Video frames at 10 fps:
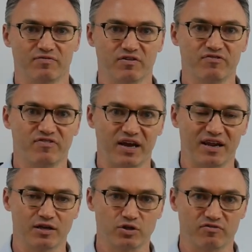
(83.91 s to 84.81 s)
of
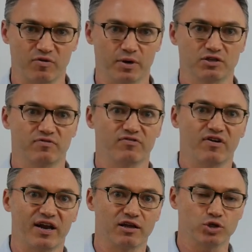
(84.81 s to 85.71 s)
the
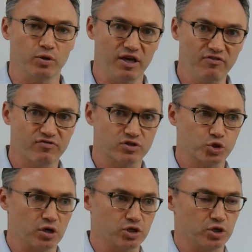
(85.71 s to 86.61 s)
financial
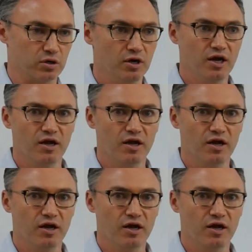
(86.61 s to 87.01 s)
infrastructure